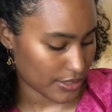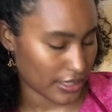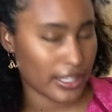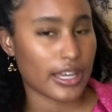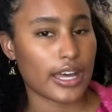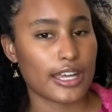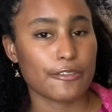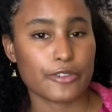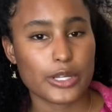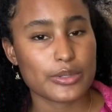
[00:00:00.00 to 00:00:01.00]
like a high
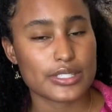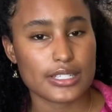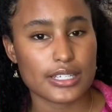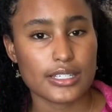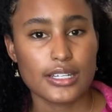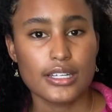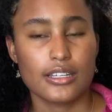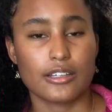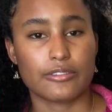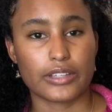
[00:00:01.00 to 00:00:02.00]
frequency
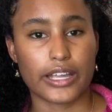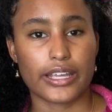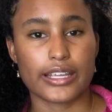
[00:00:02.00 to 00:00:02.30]
of light.